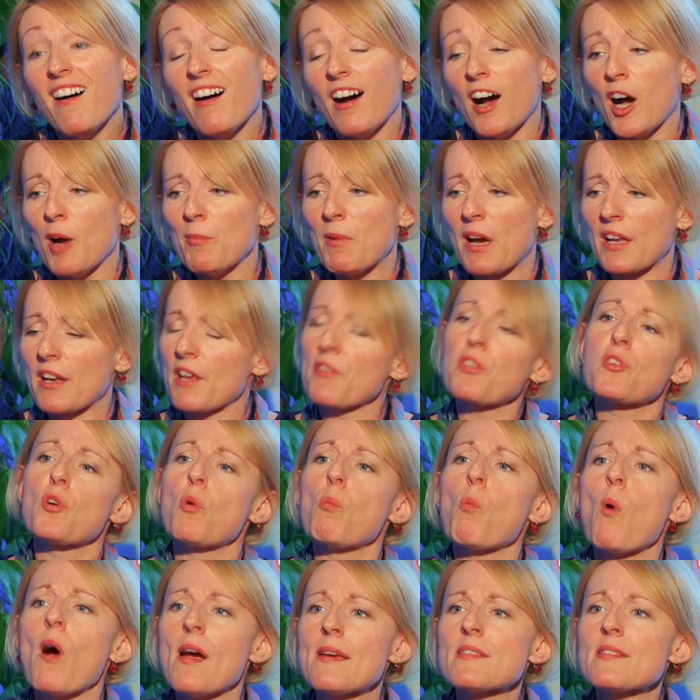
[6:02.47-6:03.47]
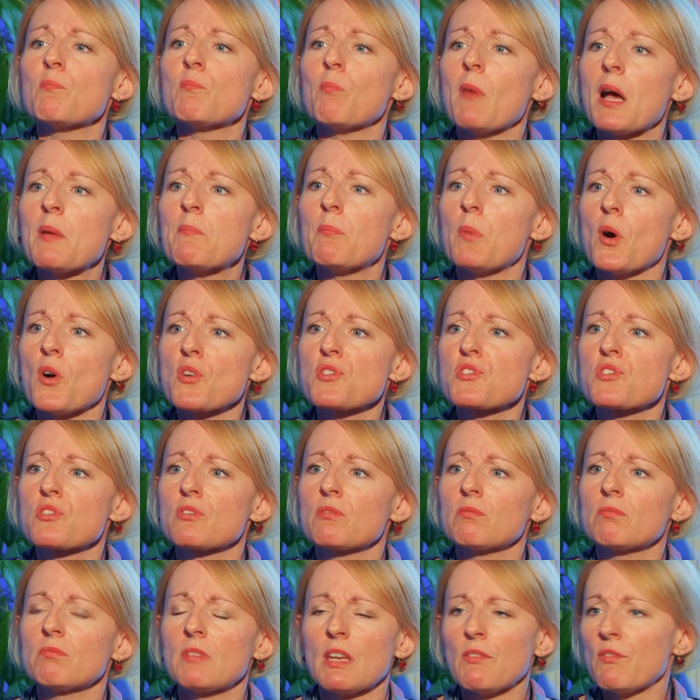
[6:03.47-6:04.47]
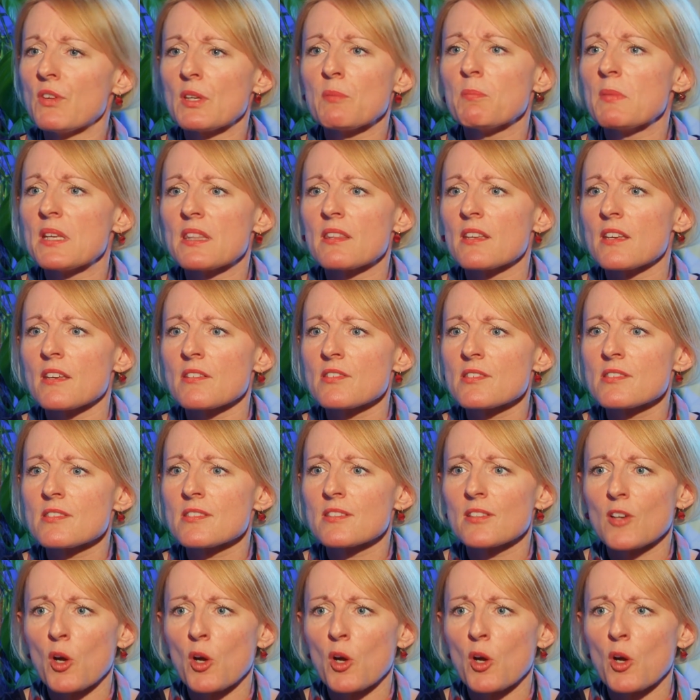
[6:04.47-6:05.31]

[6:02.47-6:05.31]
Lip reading: And I thought, why my boss giving me this